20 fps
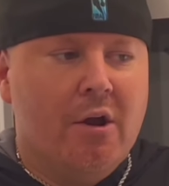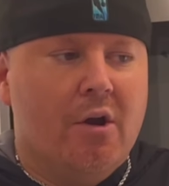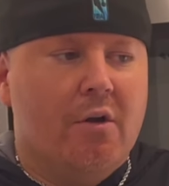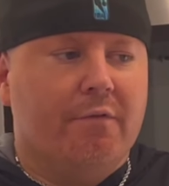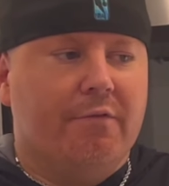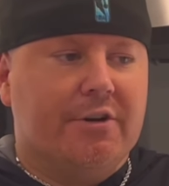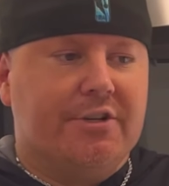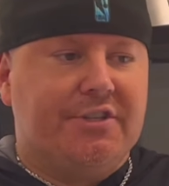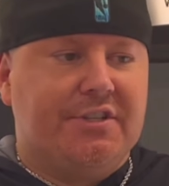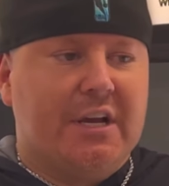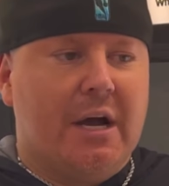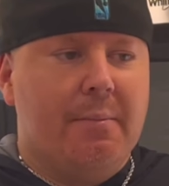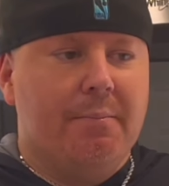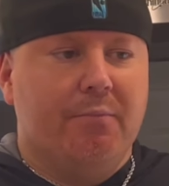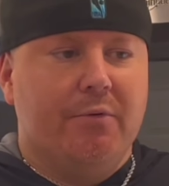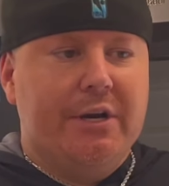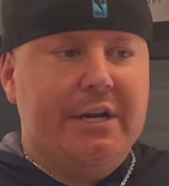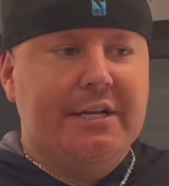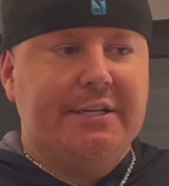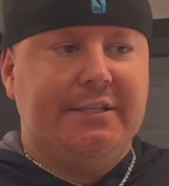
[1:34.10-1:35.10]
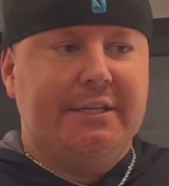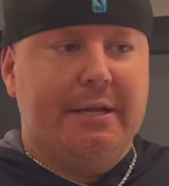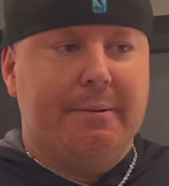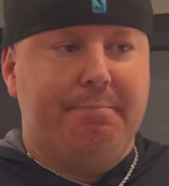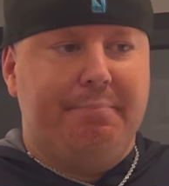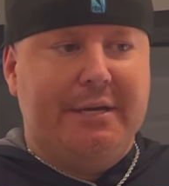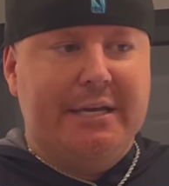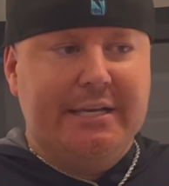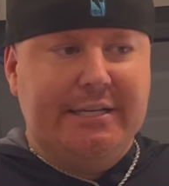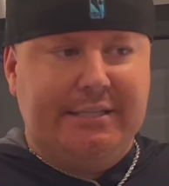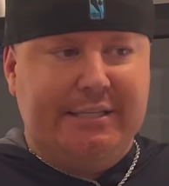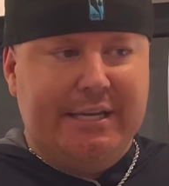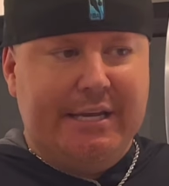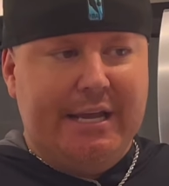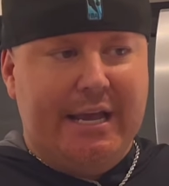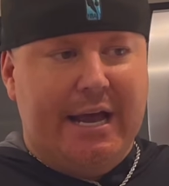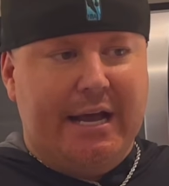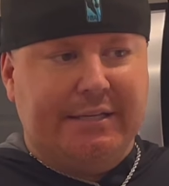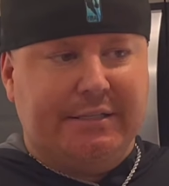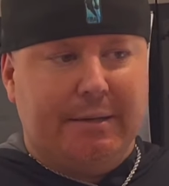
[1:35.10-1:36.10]
For some reason,
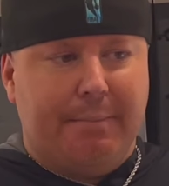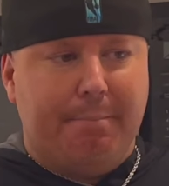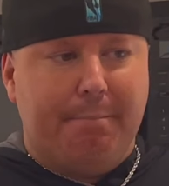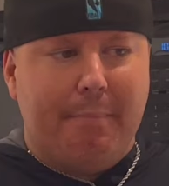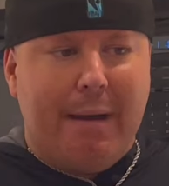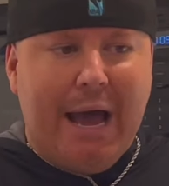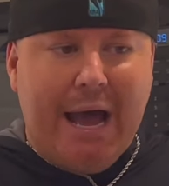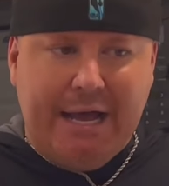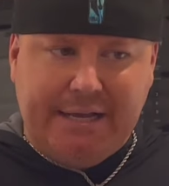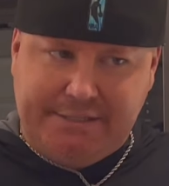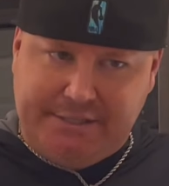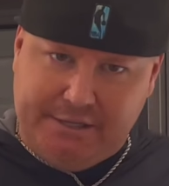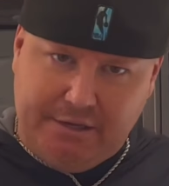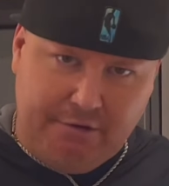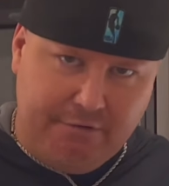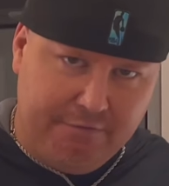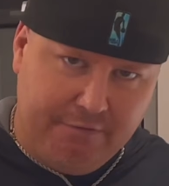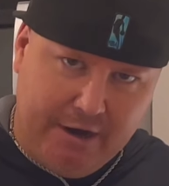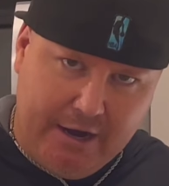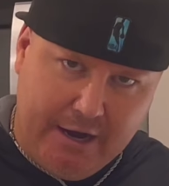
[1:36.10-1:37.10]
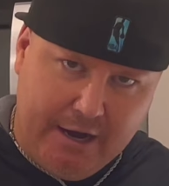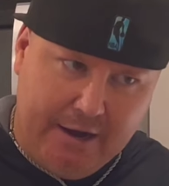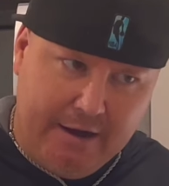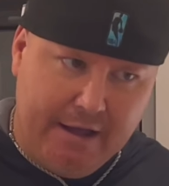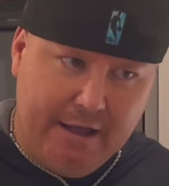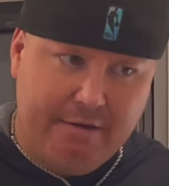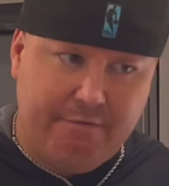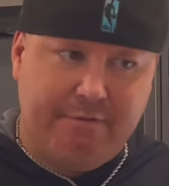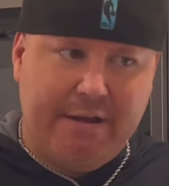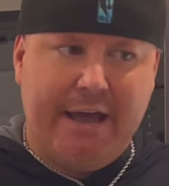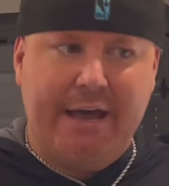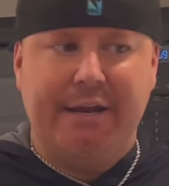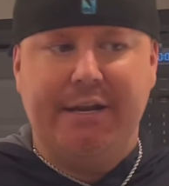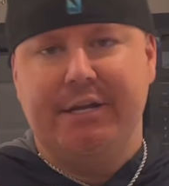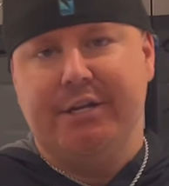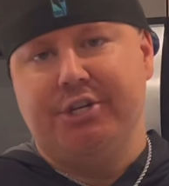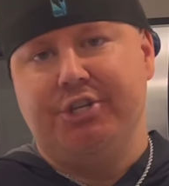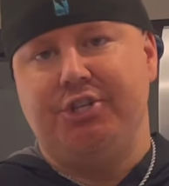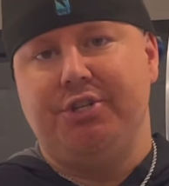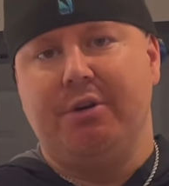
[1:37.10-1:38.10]
PC has a massive uh,
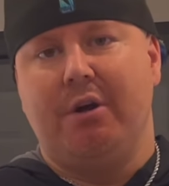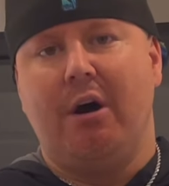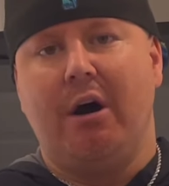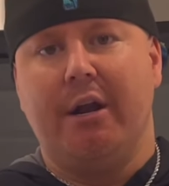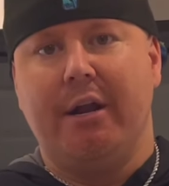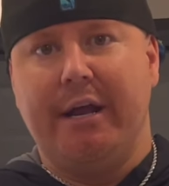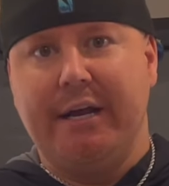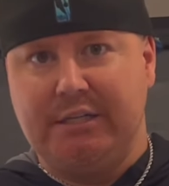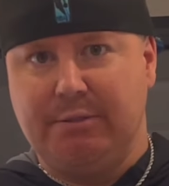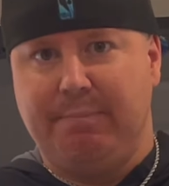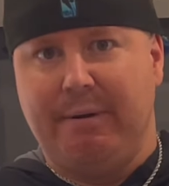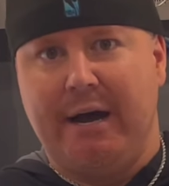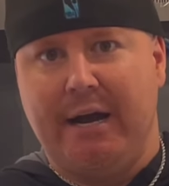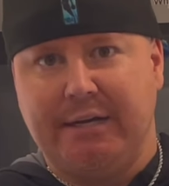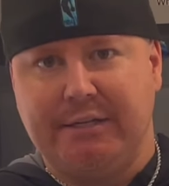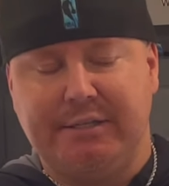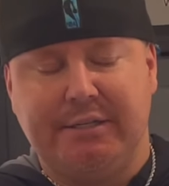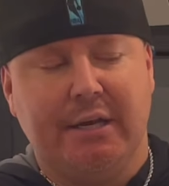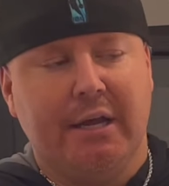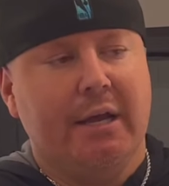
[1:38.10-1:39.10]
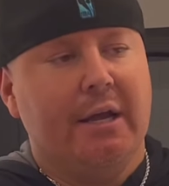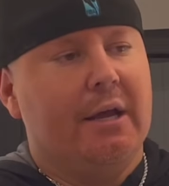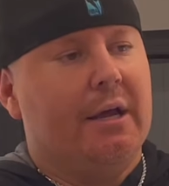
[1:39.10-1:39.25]
advantage on Xbox.